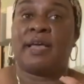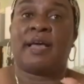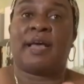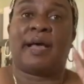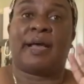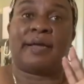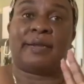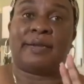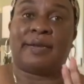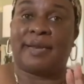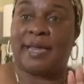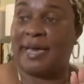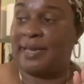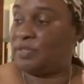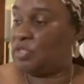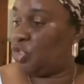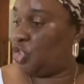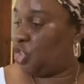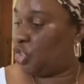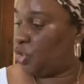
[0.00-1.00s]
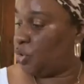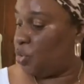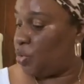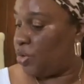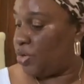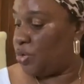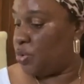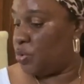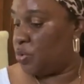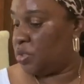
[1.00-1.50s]
I'd like to show
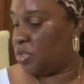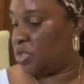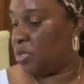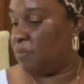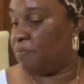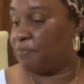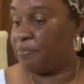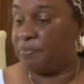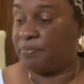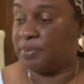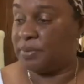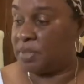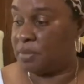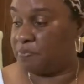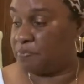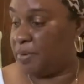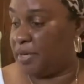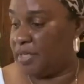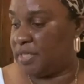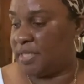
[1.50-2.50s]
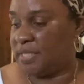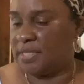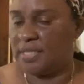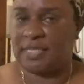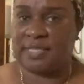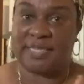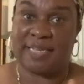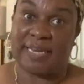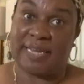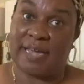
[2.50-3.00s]
you some
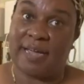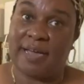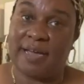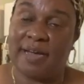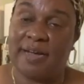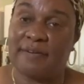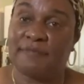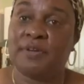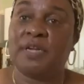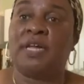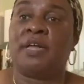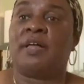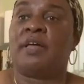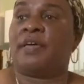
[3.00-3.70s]
purchases that I have,